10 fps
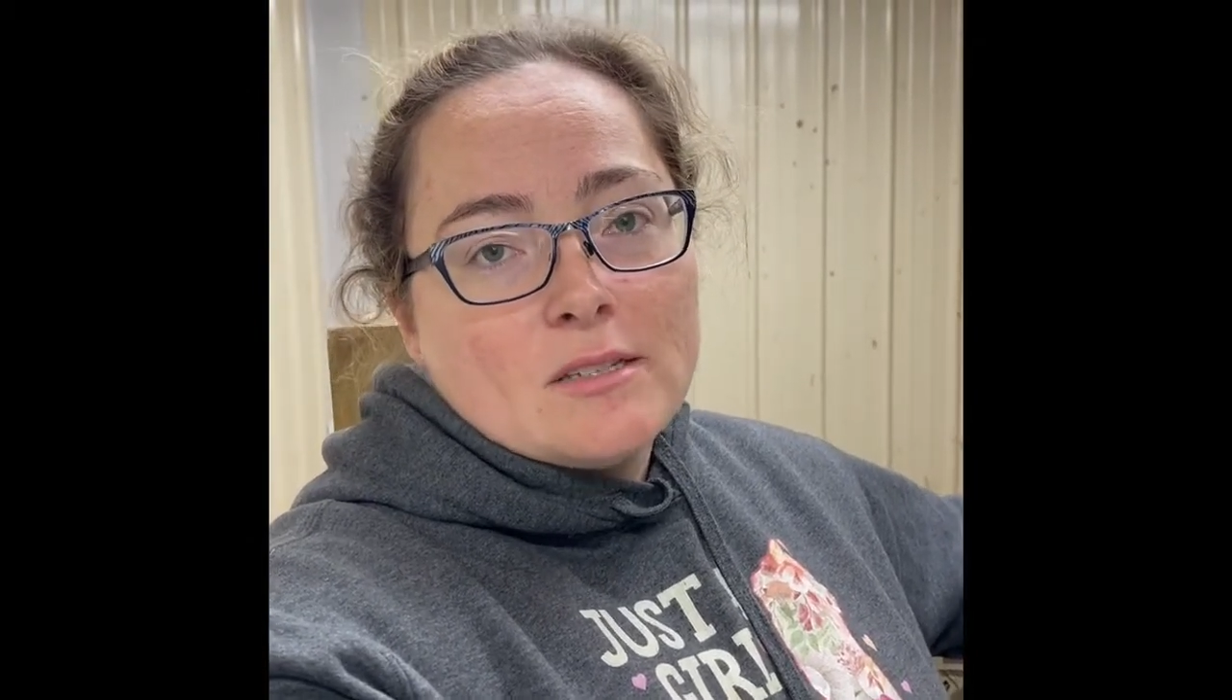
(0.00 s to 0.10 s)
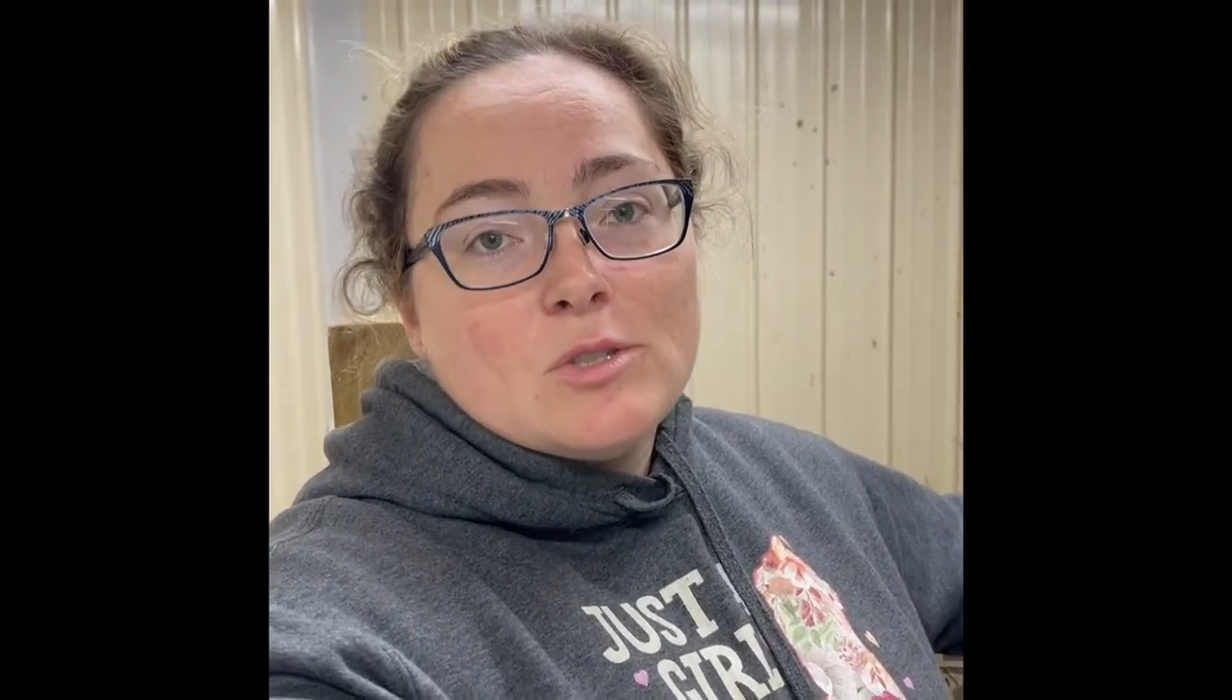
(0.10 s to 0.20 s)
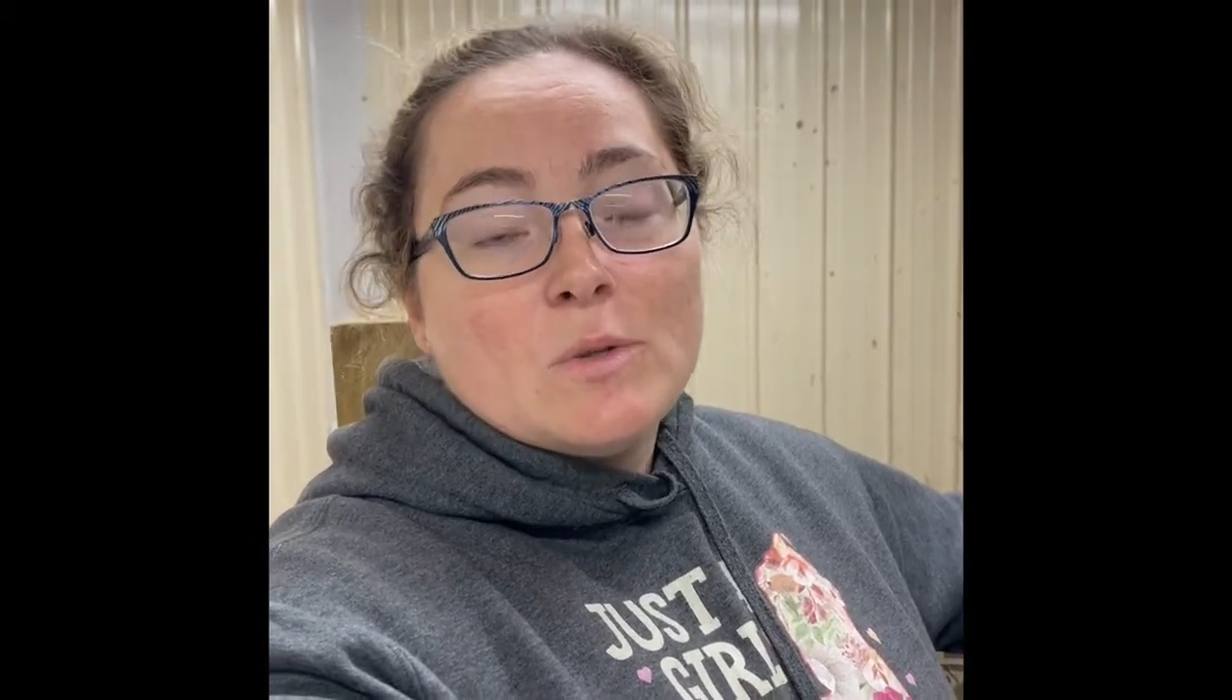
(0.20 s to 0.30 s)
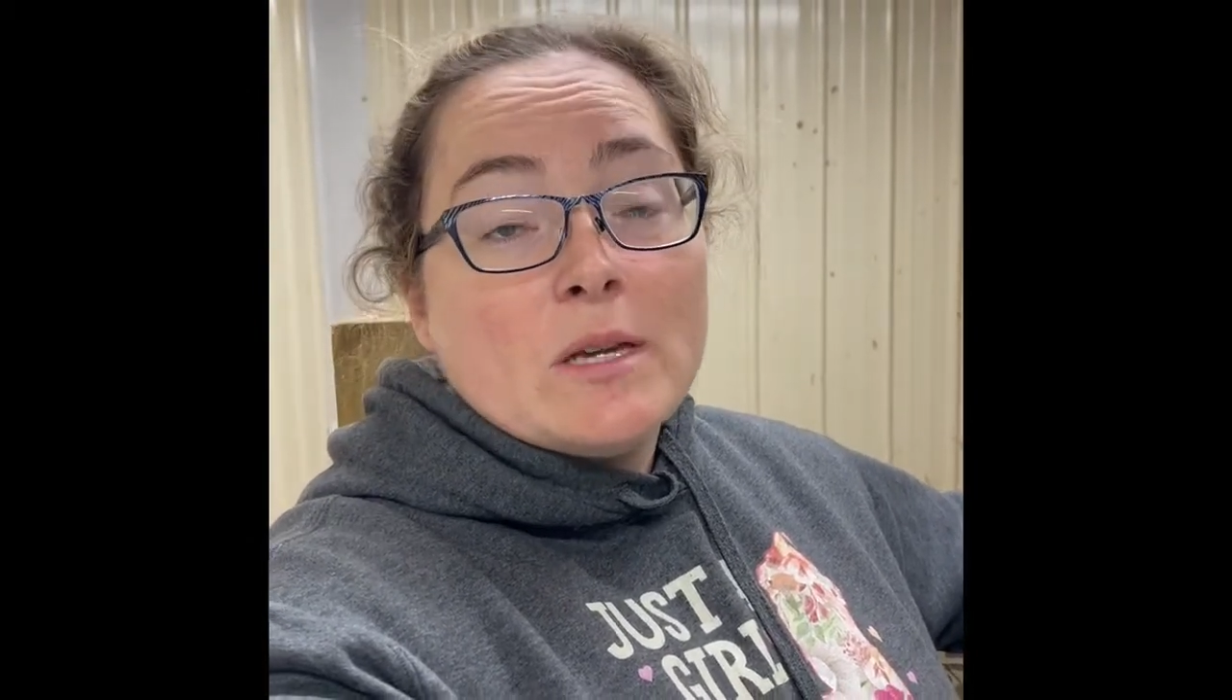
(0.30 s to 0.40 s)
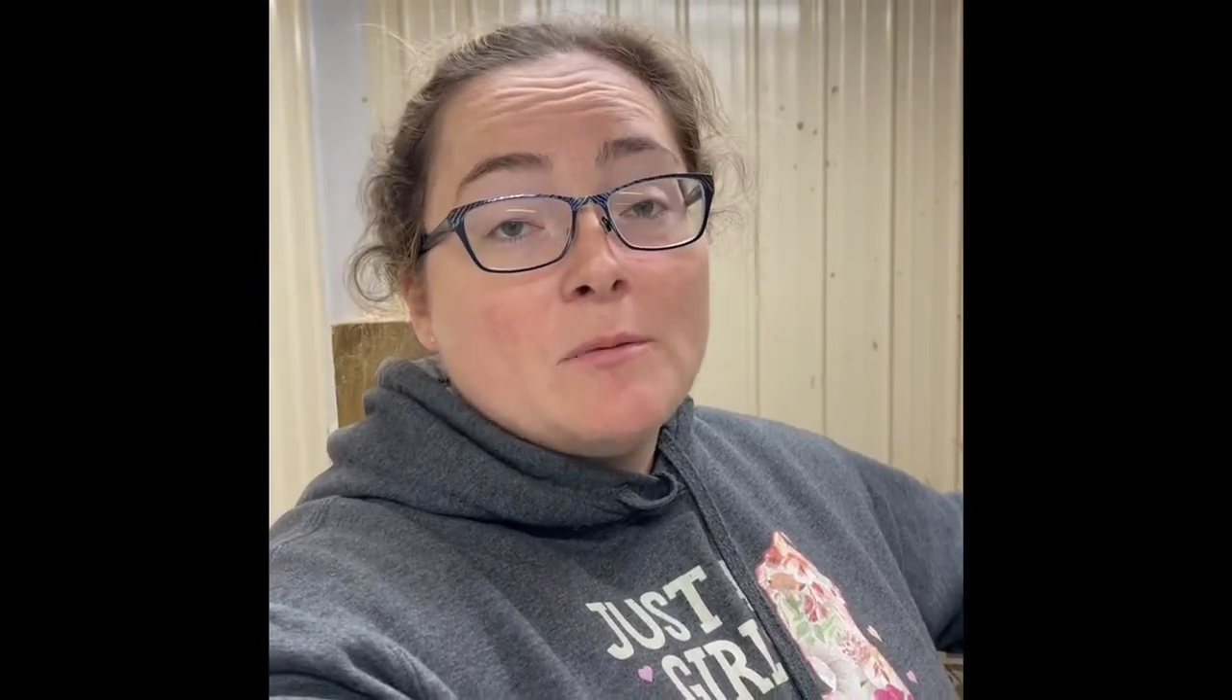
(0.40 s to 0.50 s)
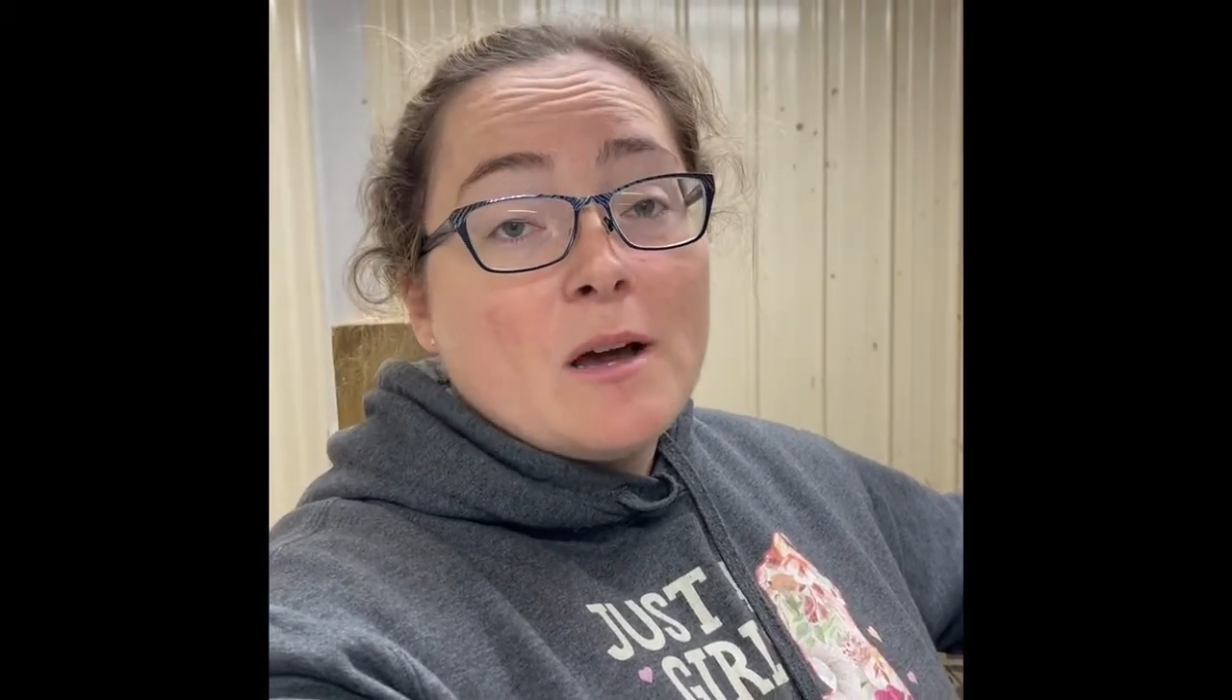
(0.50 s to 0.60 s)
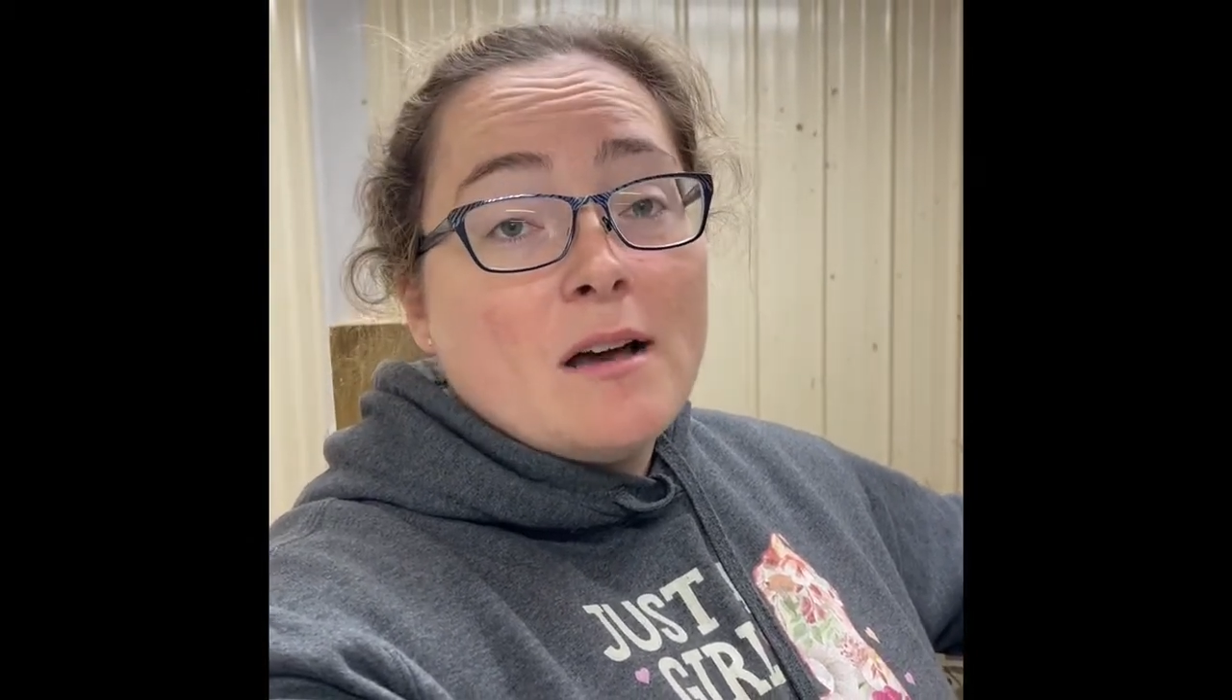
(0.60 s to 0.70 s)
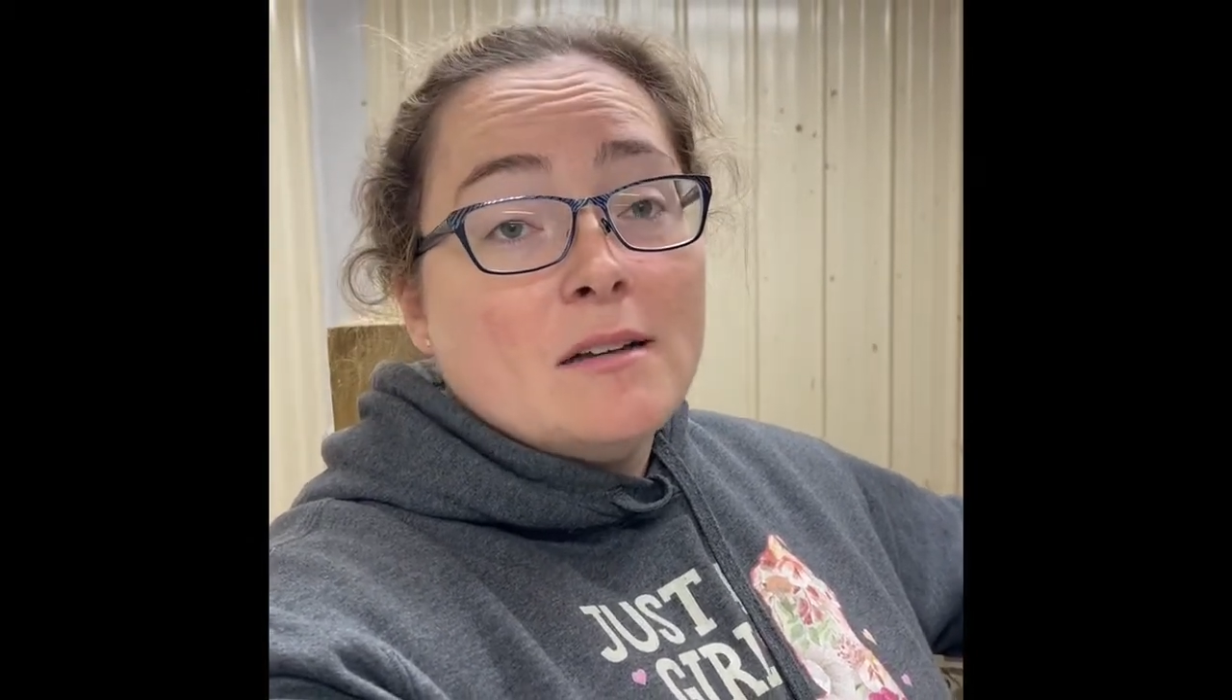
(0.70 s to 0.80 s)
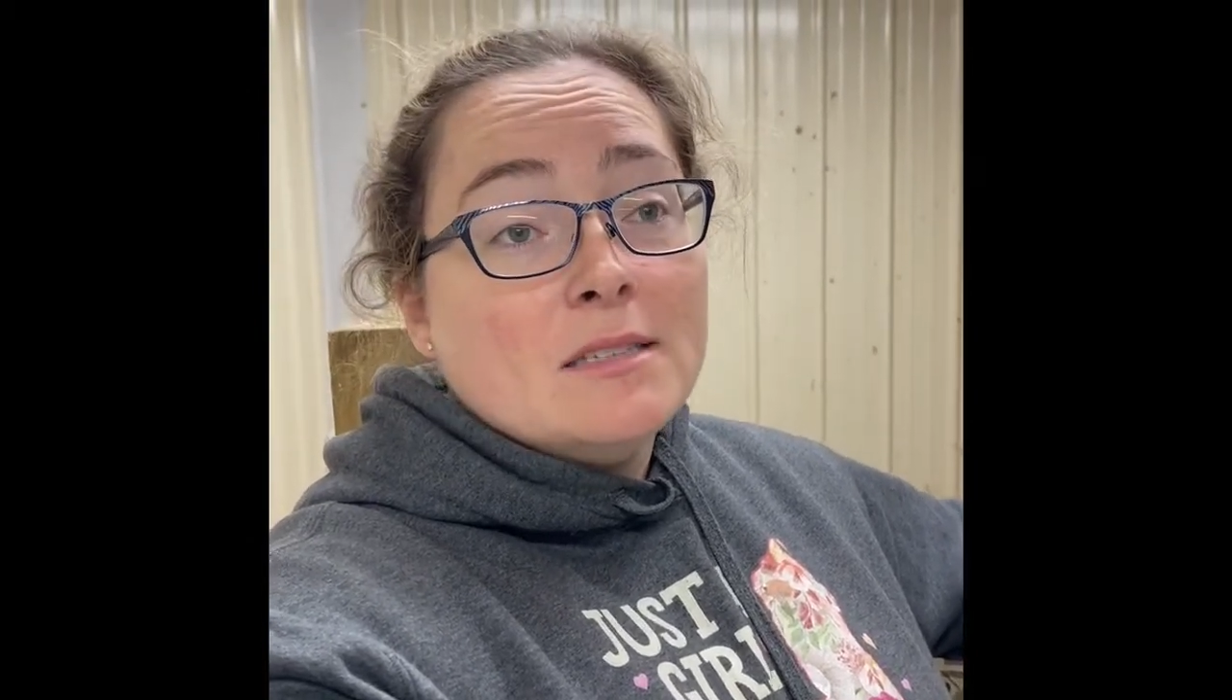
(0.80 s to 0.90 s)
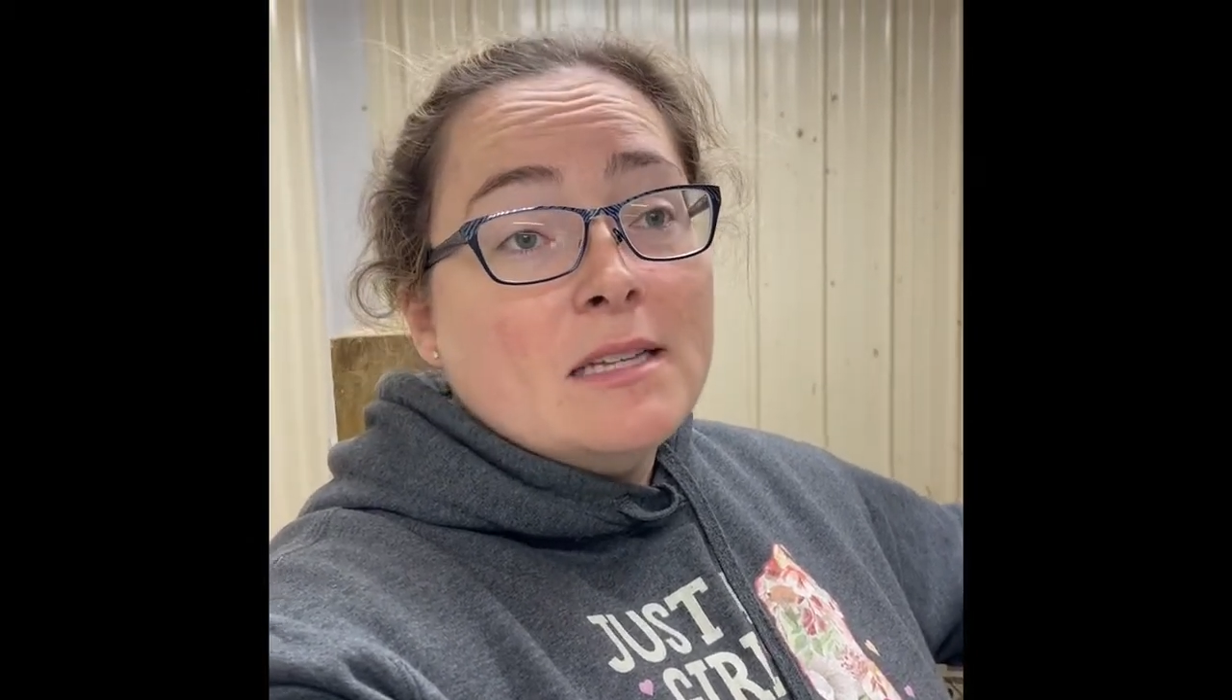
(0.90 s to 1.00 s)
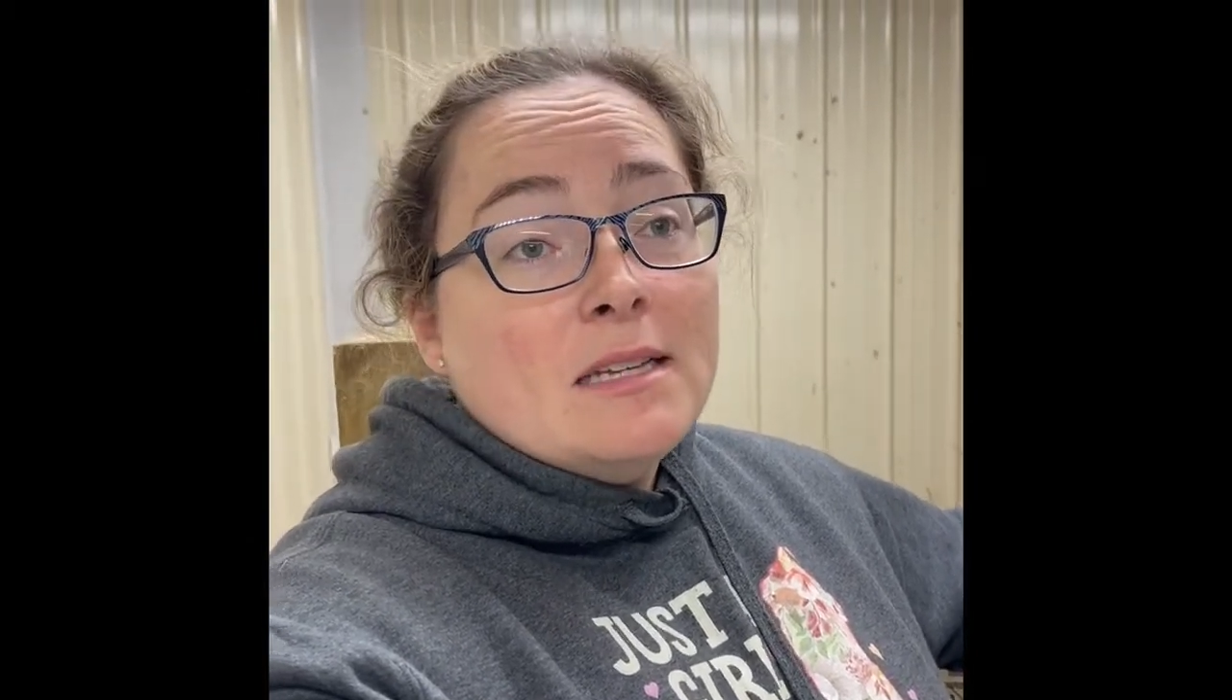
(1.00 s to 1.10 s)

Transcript: and doing well.